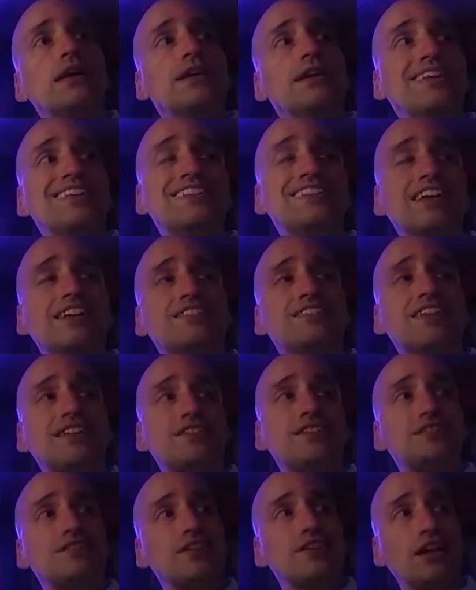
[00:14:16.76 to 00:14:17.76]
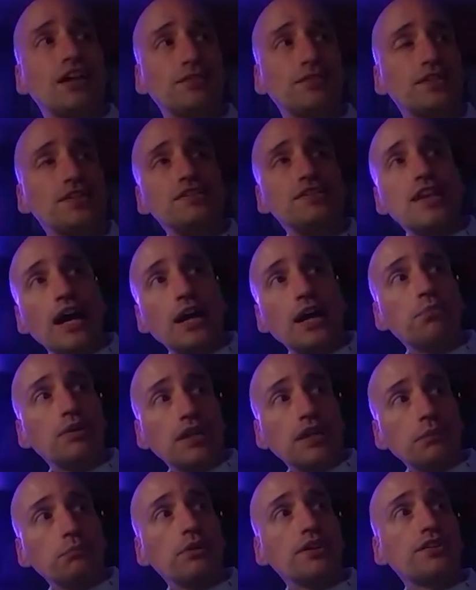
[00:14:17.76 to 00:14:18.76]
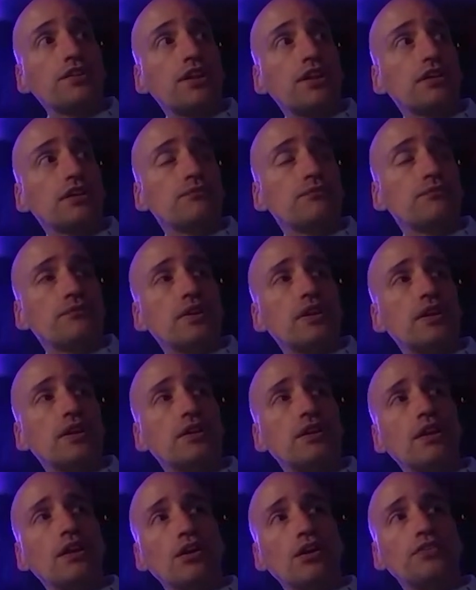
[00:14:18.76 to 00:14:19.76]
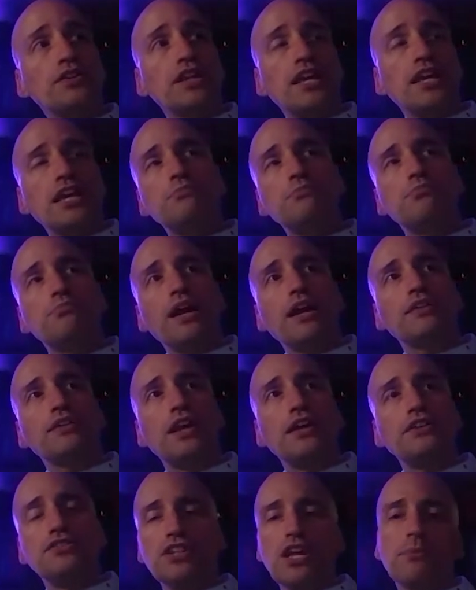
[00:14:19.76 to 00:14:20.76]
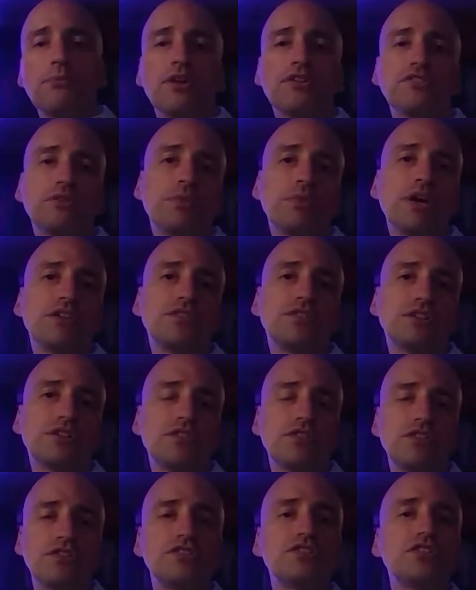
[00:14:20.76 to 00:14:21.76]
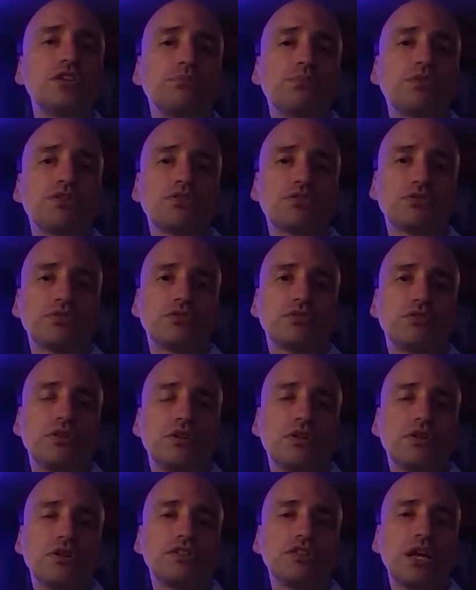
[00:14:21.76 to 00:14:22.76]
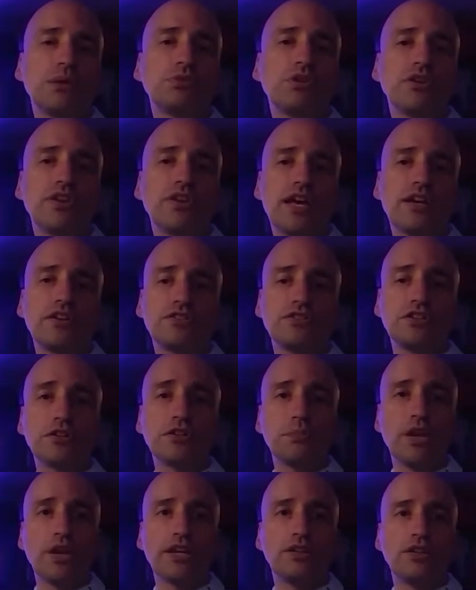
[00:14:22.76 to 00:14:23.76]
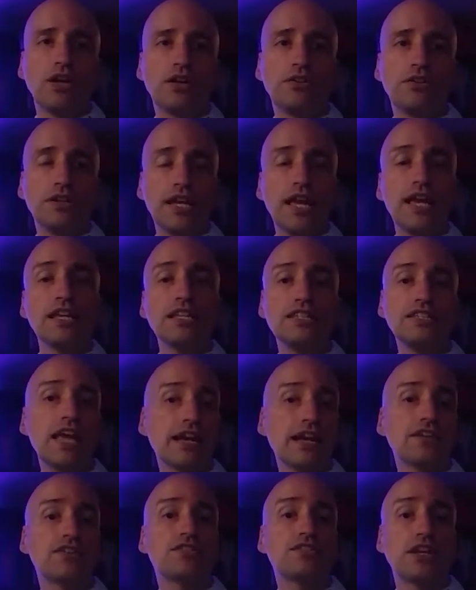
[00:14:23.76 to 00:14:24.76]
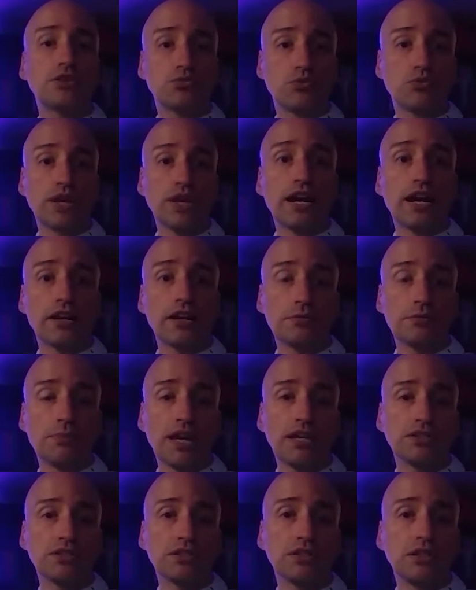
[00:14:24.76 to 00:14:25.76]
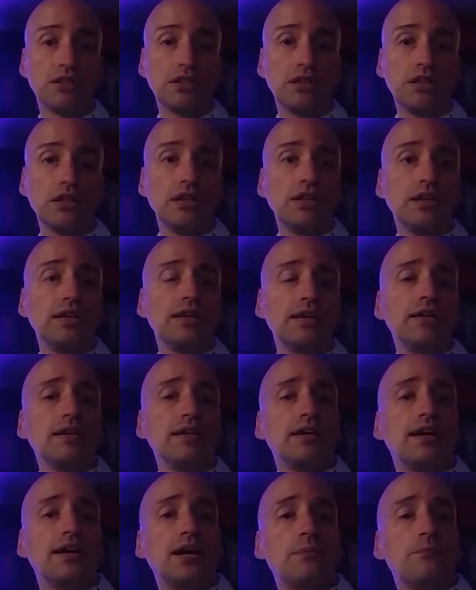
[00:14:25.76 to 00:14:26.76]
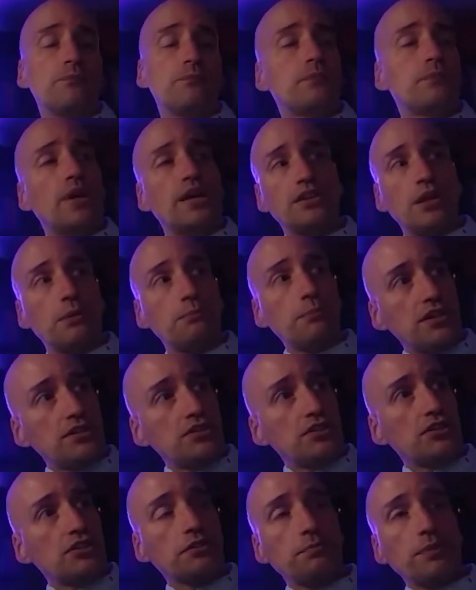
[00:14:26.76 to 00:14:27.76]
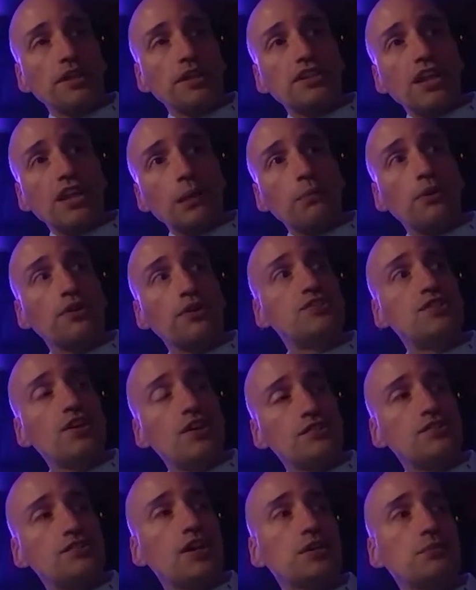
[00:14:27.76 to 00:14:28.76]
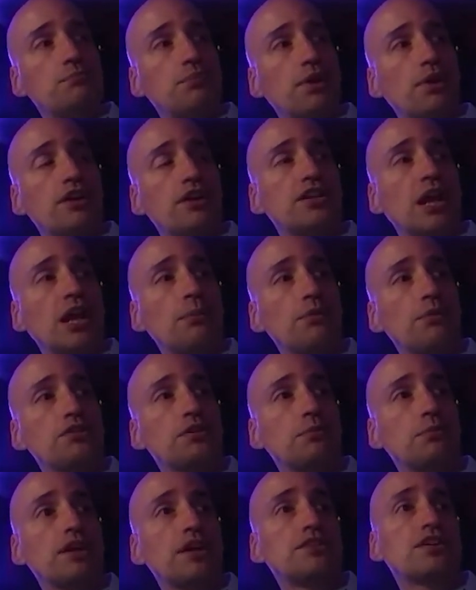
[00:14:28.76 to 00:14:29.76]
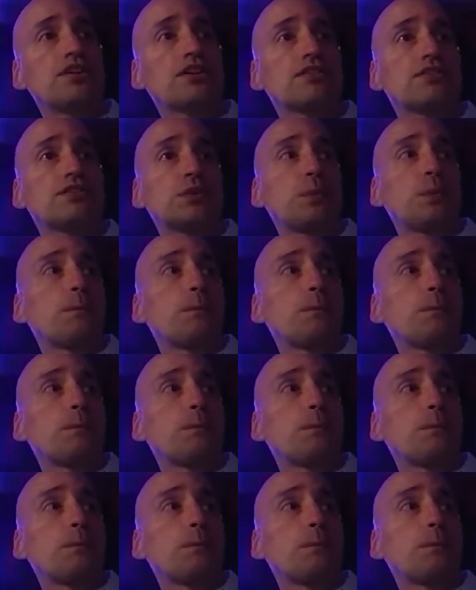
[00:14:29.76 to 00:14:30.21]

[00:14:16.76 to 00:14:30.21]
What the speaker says: CSS itself is not blameless here. It already impacts HTML semantics, and the simplest example of that is display none. It yanks things right out of the page. As I mentioned, display table does not impart table semantics.